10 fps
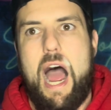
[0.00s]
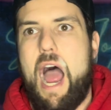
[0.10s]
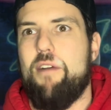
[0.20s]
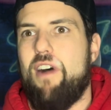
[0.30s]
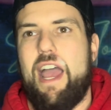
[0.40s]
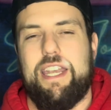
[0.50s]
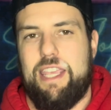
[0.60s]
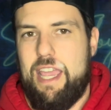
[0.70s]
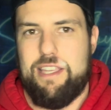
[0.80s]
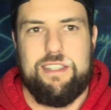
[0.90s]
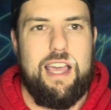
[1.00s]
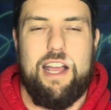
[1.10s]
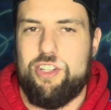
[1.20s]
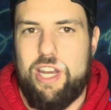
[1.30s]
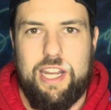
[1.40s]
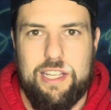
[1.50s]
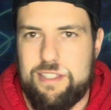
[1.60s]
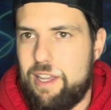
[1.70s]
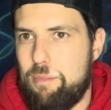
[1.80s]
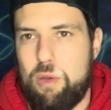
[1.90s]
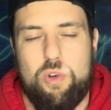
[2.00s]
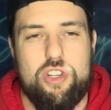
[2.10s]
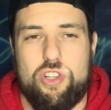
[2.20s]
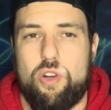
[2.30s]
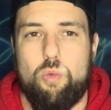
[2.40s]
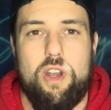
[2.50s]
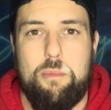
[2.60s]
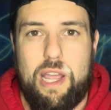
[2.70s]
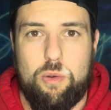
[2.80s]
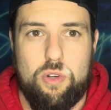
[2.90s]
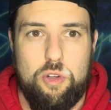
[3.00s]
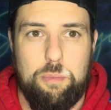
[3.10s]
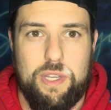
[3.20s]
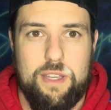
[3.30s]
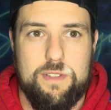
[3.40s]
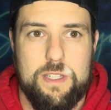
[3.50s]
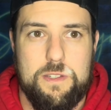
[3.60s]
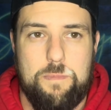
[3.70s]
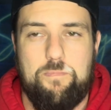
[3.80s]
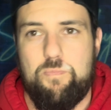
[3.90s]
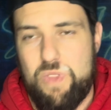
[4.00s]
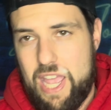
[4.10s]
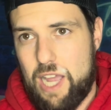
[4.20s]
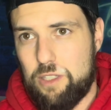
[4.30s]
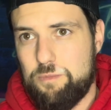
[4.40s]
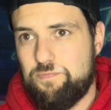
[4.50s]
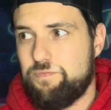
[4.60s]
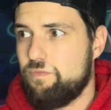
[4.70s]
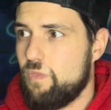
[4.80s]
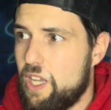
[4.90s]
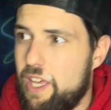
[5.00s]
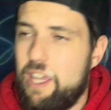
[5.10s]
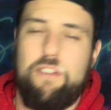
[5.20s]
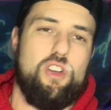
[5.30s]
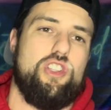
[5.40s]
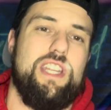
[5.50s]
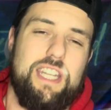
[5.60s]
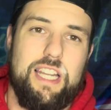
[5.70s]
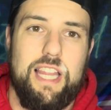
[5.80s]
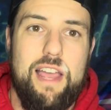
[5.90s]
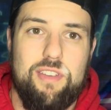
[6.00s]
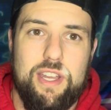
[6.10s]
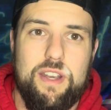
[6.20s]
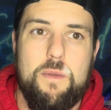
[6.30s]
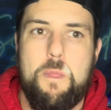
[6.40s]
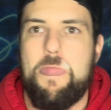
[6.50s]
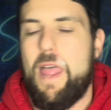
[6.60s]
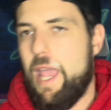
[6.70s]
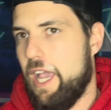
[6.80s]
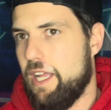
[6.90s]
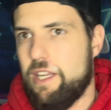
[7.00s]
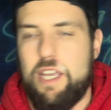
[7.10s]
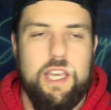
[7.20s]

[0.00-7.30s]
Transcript: If I had to guess, Kyle Shanahan's like, man, we're just going to run it back with Colton McKivitz. Now, if you're sitting at 11 and